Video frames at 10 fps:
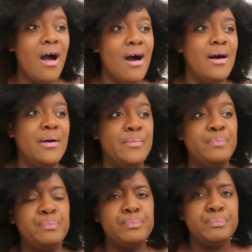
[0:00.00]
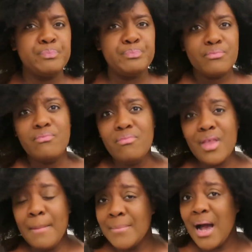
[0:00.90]

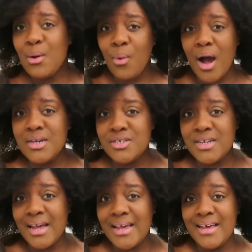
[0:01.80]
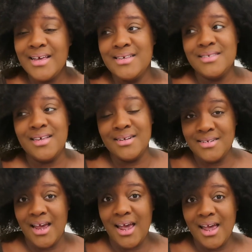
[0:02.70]
My wash day is
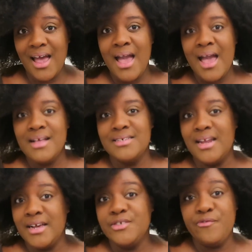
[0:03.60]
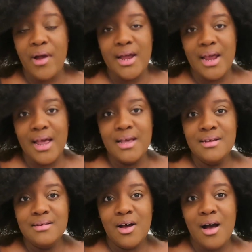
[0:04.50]
Sunday. Today is
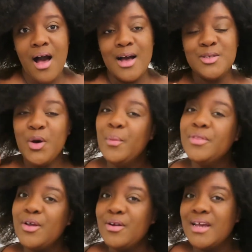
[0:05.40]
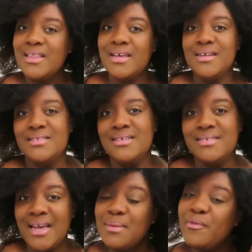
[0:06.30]
Friday, October 30th. It is
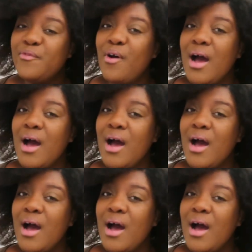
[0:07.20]
the day before